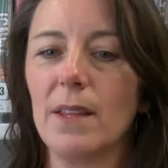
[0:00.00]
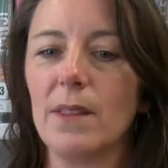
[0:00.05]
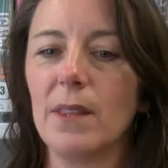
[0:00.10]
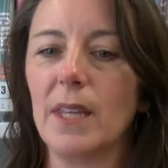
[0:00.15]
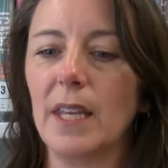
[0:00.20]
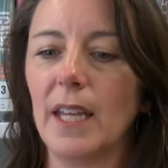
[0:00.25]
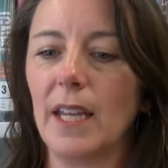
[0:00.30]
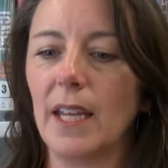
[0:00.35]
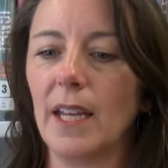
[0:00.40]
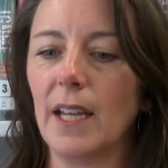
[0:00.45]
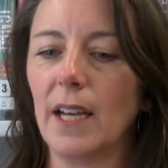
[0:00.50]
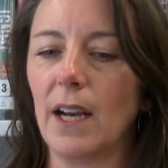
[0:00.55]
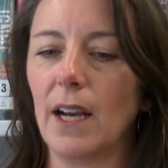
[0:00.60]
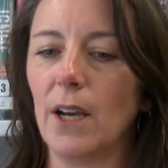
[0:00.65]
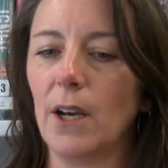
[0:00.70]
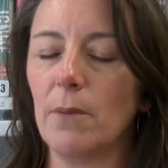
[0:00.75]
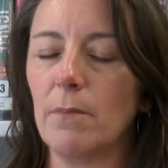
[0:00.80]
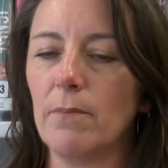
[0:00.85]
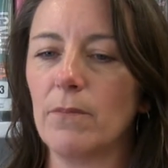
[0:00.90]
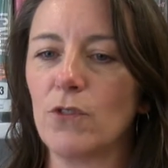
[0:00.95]
the
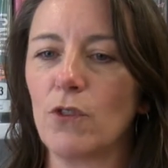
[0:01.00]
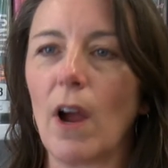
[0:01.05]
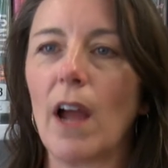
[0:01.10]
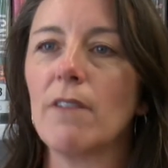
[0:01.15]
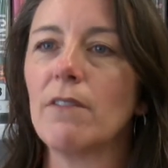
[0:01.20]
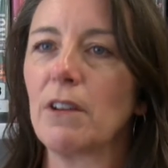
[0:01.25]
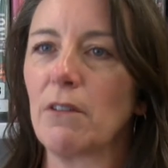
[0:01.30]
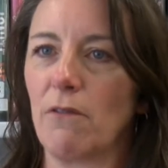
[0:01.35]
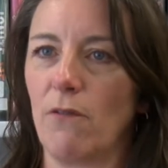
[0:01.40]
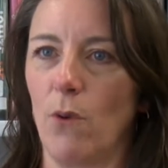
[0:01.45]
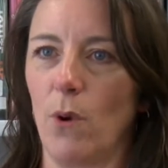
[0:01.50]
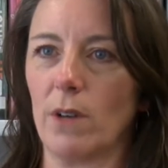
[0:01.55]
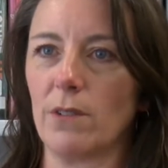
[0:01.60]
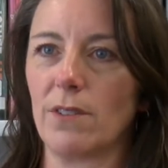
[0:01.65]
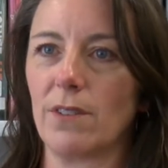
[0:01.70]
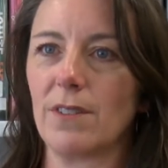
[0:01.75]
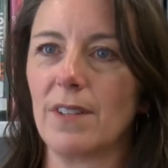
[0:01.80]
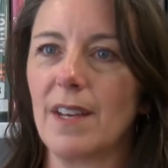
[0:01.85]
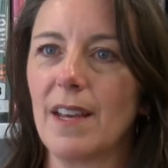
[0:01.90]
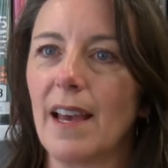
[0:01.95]
driving
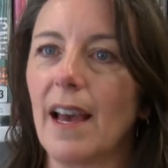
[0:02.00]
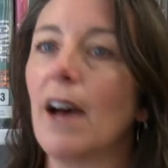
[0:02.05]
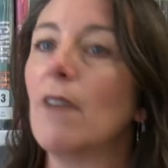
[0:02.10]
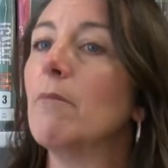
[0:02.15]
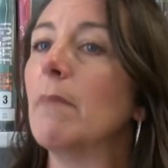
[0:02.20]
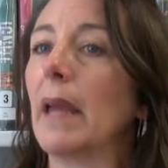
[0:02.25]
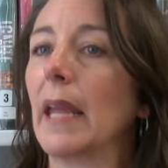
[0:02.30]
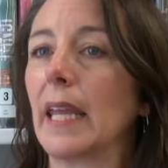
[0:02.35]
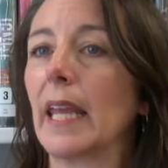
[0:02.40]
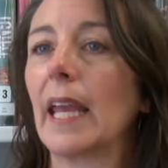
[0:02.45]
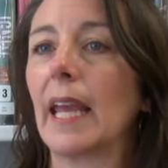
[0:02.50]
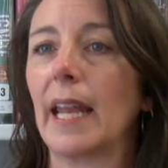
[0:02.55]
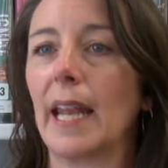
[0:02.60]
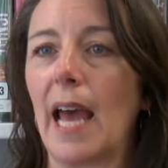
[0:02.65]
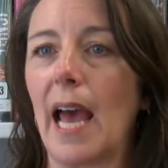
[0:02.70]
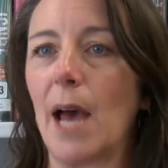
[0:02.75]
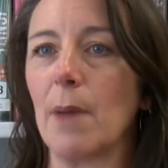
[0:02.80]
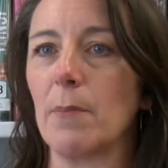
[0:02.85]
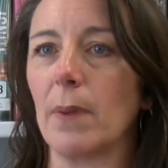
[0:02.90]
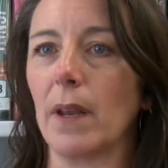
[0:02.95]
force of making it
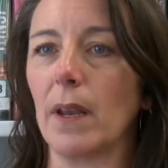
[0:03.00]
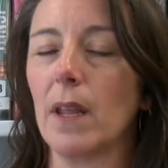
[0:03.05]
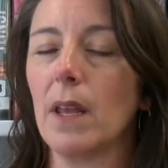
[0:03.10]
happen.